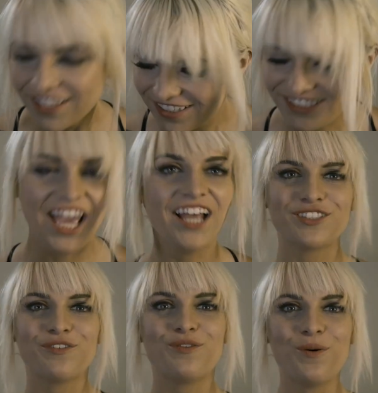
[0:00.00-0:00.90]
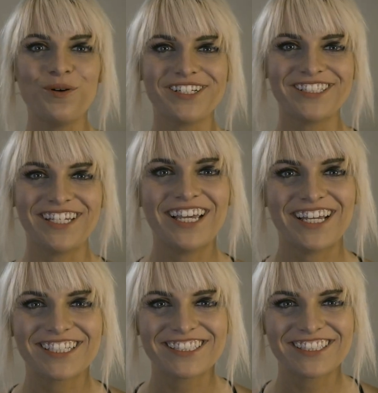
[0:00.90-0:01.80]
Yes, of course he
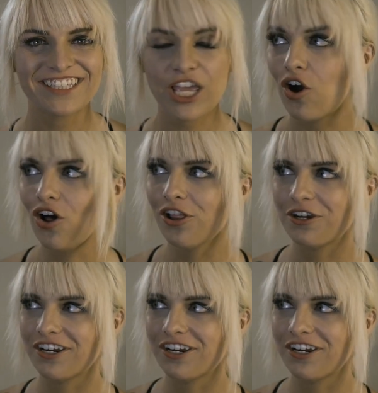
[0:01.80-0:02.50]
is. They all are.